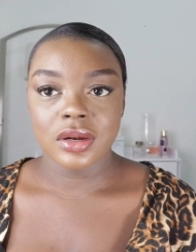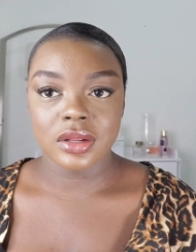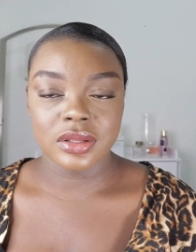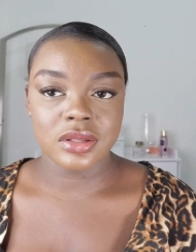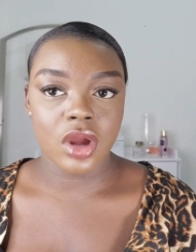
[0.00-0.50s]

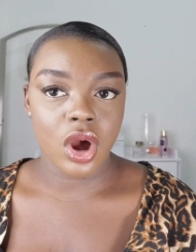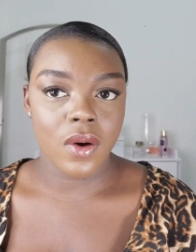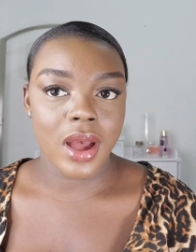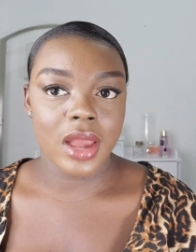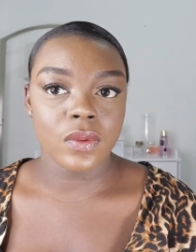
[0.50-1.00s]
this is
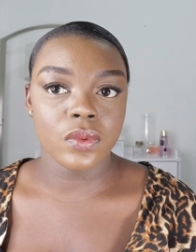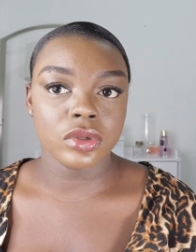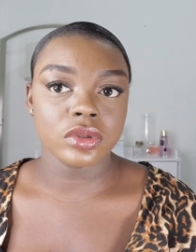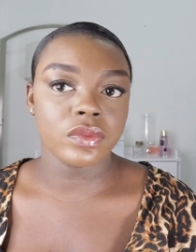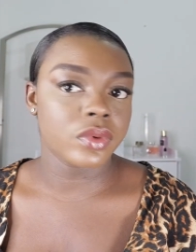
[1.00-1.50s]
how i
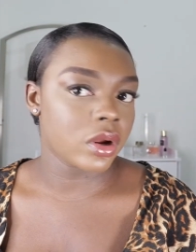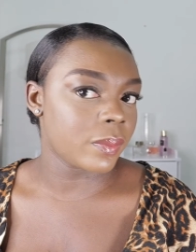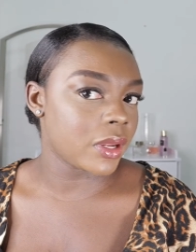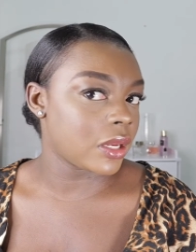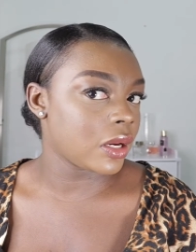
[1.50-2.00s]
would rock
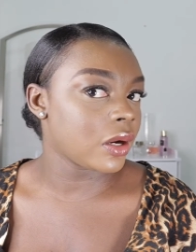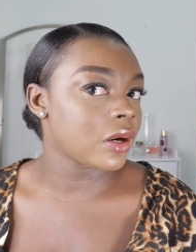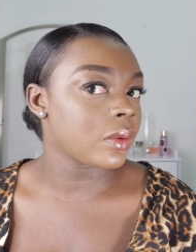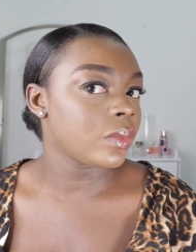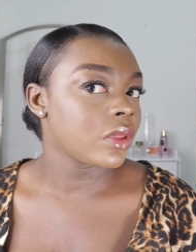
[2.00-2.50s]
my
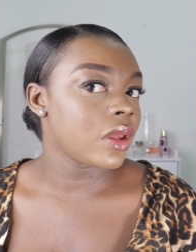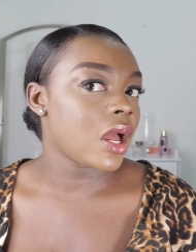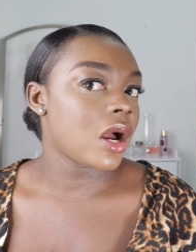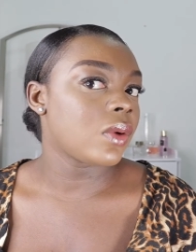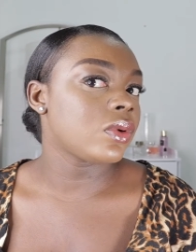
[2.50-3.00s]
hair
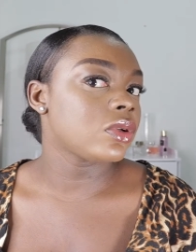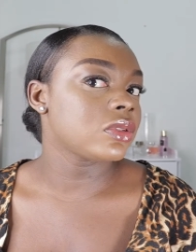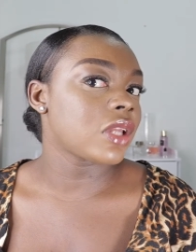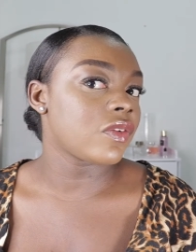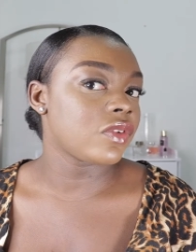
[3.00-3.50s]
i will
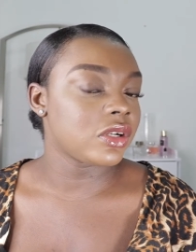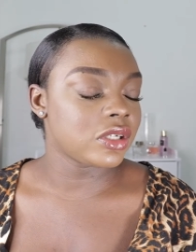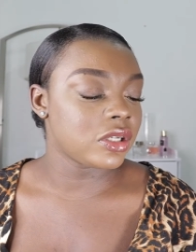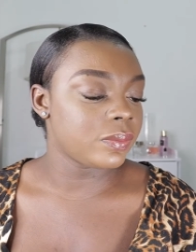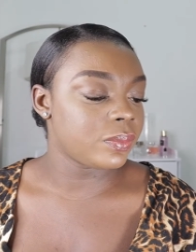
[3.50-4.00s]

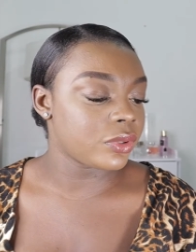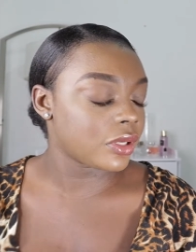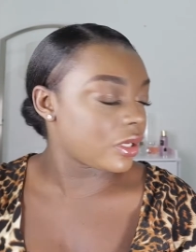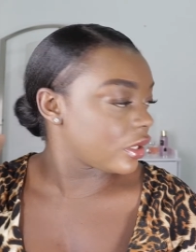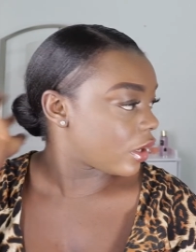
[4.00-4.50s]
definitely put
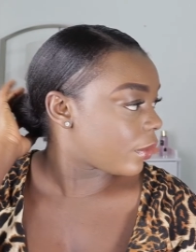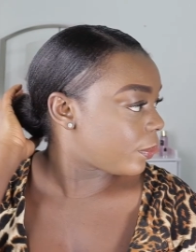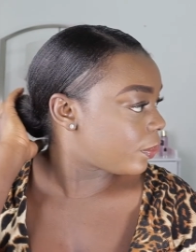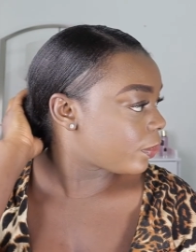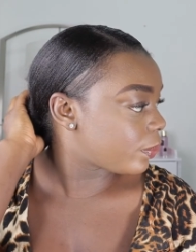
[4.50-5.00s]
it in a
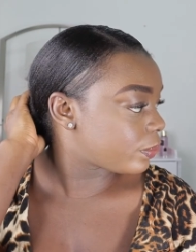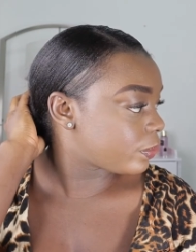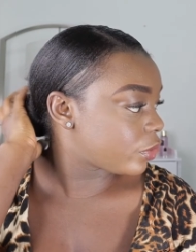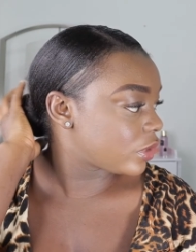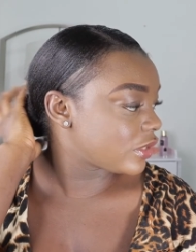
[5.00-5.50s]

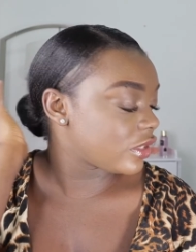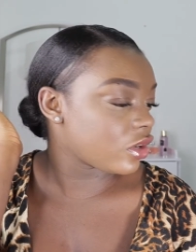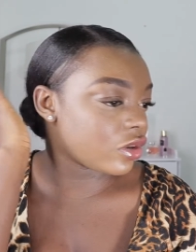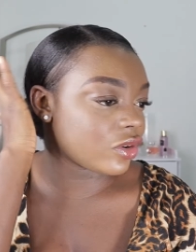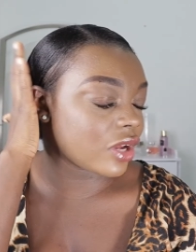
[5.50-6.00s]

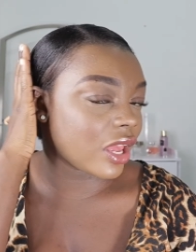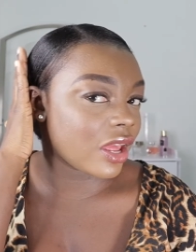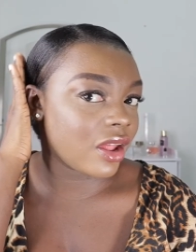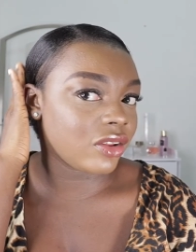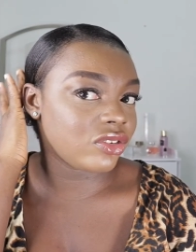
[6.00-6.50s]
ponytail
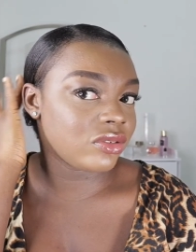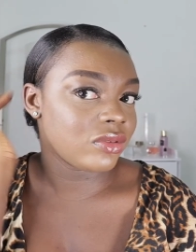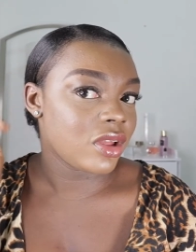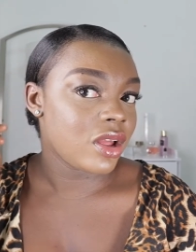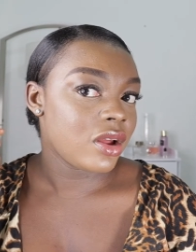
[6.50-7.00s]
and
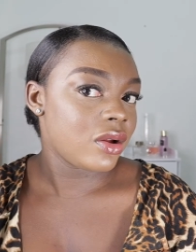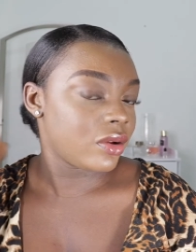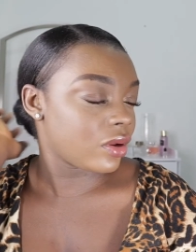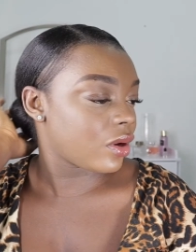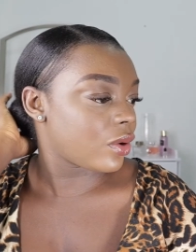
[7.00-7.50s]

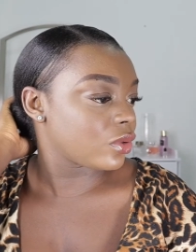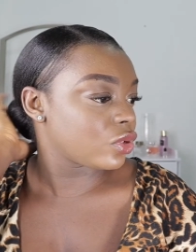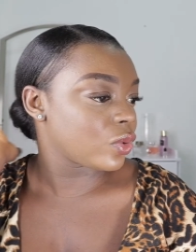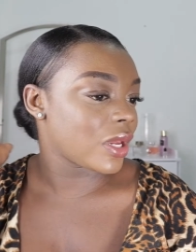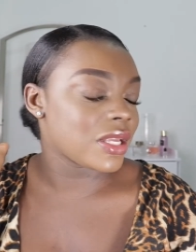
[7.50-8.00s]
you know
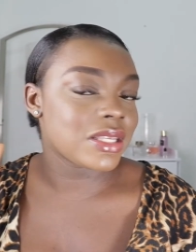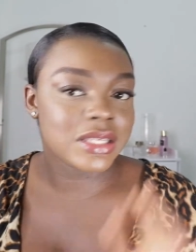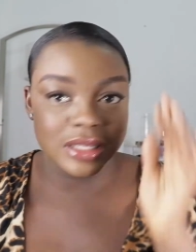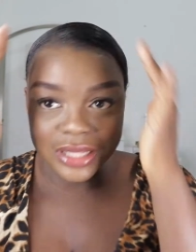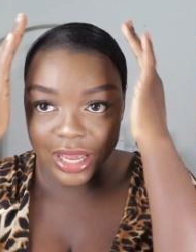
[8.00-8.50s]
do a
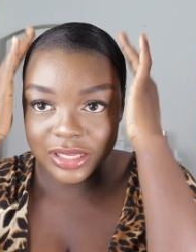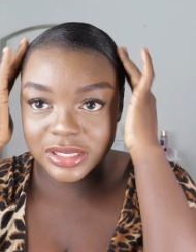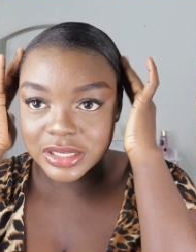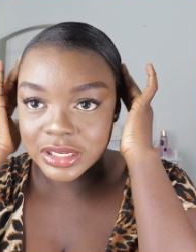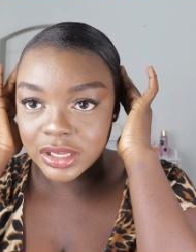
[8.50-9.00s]

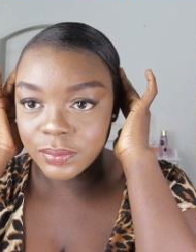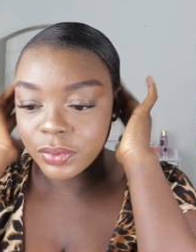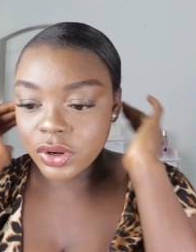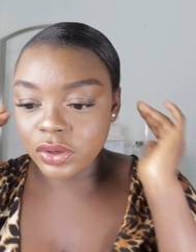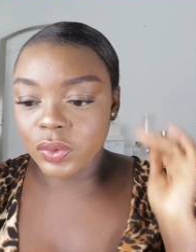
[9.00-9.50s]
nice slick
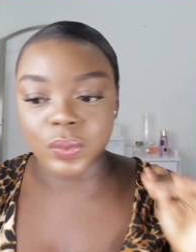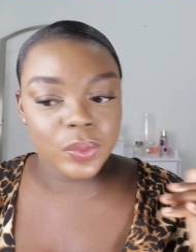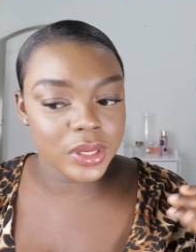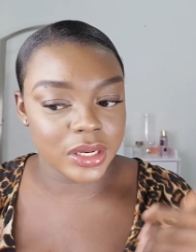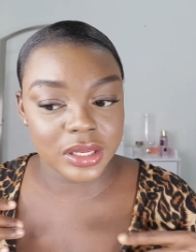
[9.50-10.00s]
bun
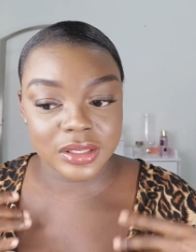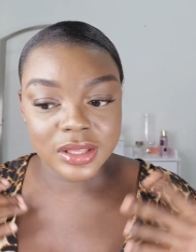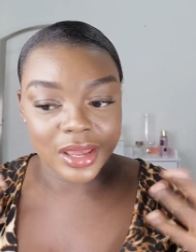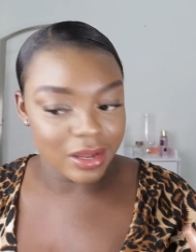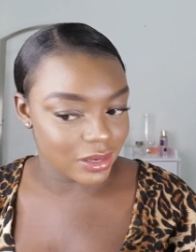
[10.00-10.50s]
with it
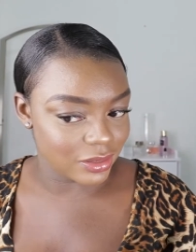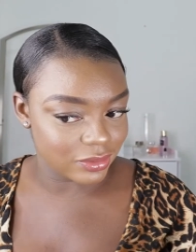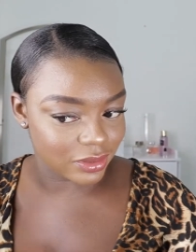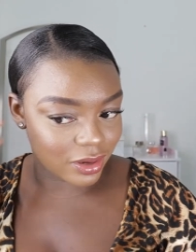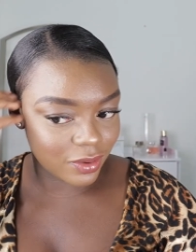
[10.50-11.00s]

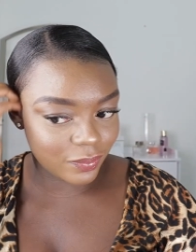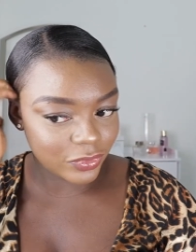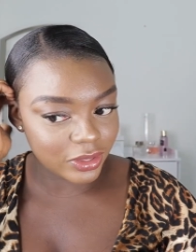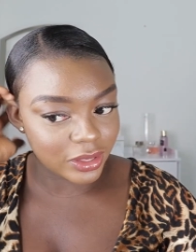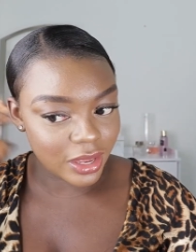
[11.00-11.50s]
and um,
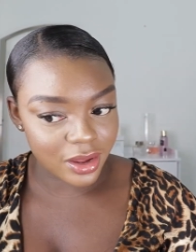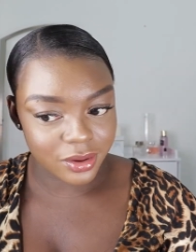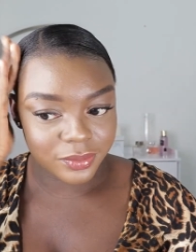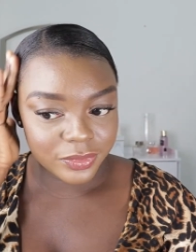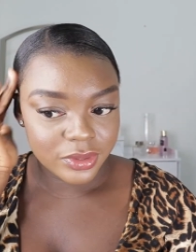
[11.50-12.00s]
yeah